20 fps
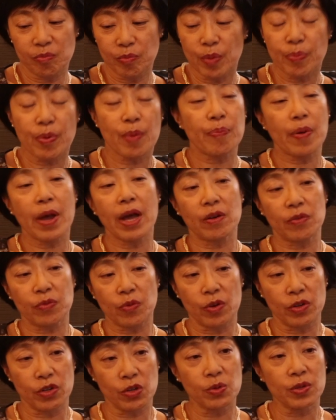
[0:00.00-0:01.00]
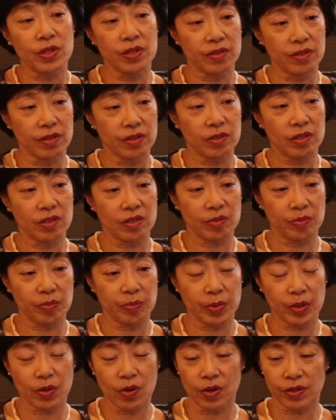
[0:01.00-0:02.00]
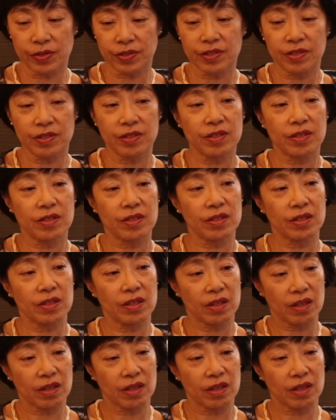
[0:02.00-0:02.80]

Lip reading: be prepared for a new disease because,